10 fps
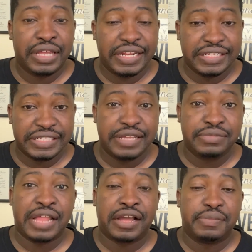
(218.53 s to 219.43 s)
and it
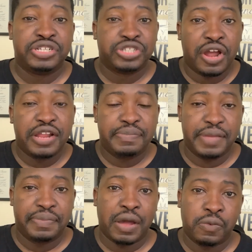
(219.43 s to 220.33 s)
seems like a majority of
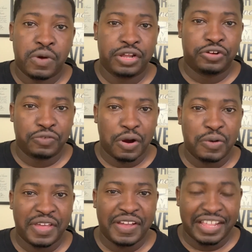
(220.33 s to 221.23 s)
people that want to
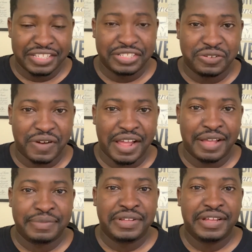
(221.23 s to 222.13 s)
grow their
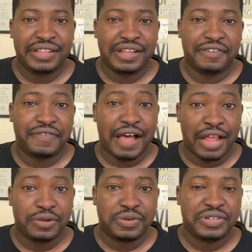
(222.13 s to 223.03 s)
Instagram, their
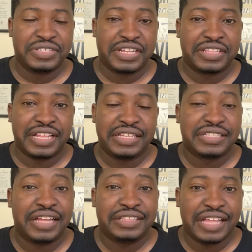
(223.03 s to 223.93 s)
followers and
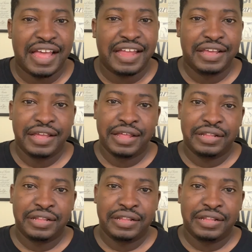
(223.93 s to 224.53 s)
things like that,